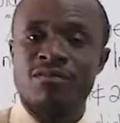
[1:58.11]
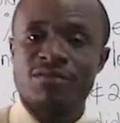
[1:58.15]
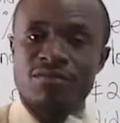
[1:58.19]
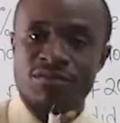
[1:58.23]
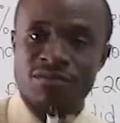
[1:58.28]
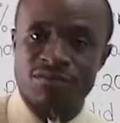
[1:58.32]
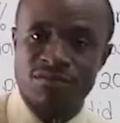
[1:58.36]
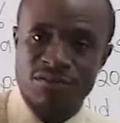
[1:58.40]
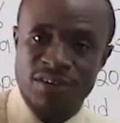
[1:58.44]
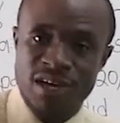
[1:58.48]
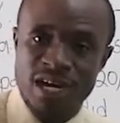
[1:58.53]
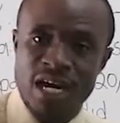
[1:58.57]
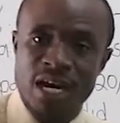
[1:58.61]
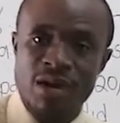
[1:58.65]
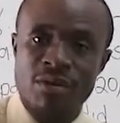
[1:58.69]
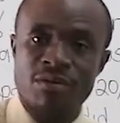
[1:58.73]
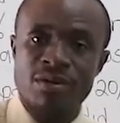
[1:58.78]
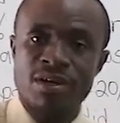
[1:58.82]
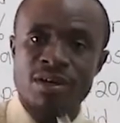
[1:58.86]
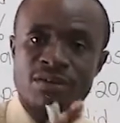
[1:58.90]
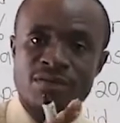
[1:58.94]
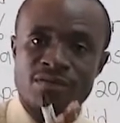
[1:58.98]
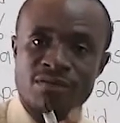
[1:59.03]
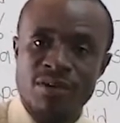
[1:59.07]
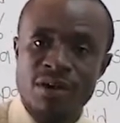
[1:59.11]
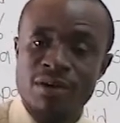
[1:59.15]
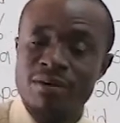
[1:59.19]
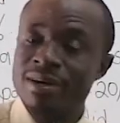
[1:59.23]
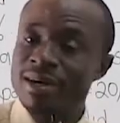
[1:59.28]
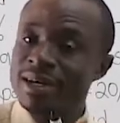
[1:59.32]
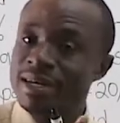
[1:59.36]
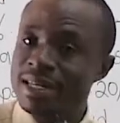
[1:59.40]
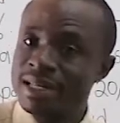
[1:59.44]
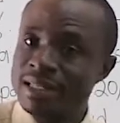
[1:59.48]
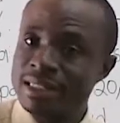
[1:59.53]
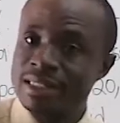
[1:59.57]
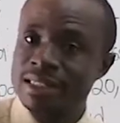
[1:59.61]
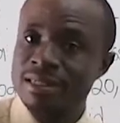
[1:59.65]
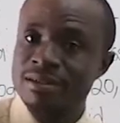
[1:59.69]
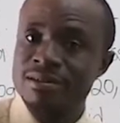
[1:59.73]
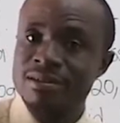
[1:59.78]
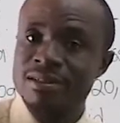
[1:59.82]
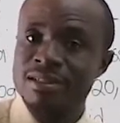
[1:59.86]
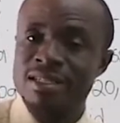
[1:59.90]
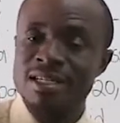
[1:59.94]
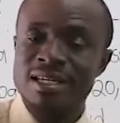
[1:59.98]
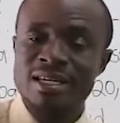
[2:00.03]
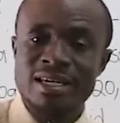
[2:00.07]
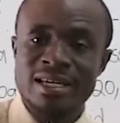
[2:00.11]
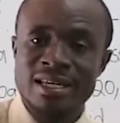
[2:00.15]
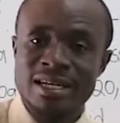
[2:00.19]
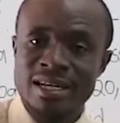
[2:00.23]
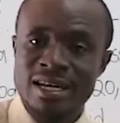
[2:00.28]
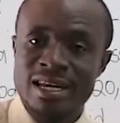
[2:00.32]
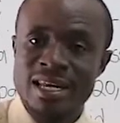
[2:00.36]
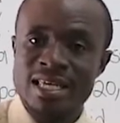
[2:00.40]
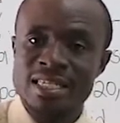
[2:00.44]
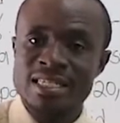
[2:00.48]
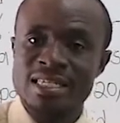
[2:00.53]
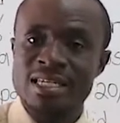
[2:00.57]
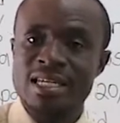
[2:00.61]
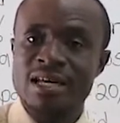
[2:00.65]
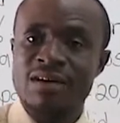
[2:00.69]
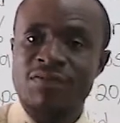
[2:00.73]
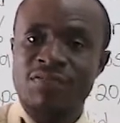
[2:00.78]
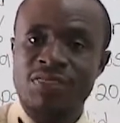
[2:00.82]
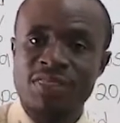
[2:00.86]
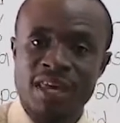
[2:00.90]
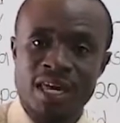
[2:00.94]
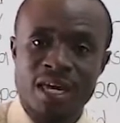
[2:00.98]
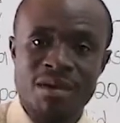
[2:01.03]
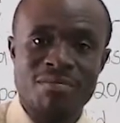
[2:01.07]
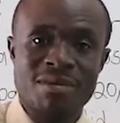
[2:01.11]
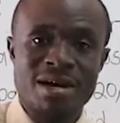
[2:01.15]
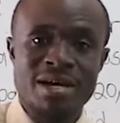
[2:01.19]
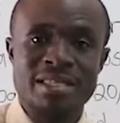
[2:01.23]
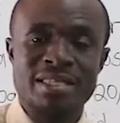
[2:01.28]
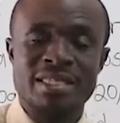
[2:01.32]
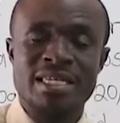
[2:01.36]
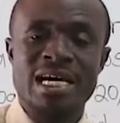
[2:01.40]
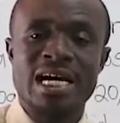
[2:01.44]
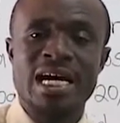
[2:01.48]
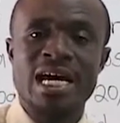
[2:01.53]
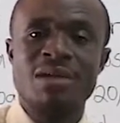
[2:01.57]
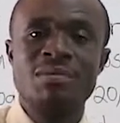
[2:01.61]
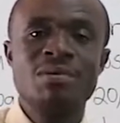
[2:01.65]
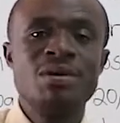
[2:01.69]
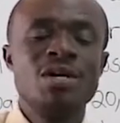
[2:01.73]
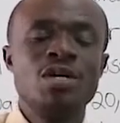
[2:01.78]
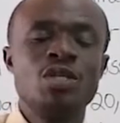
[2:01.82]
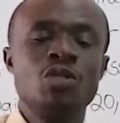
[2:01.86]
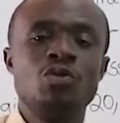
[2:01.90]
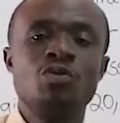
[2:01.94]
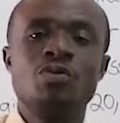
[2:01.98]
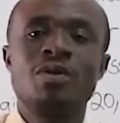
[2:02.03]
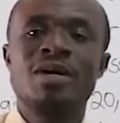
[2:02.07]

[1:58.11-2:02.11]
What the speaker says: Very, very detailed lesson. I've taken my time to